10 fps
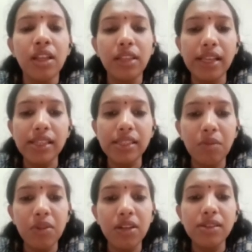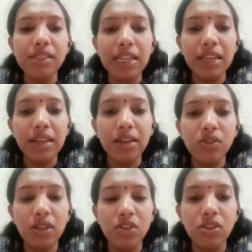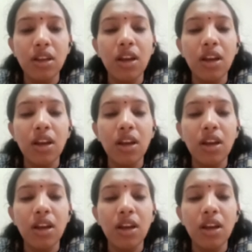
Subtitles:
The example is linear search.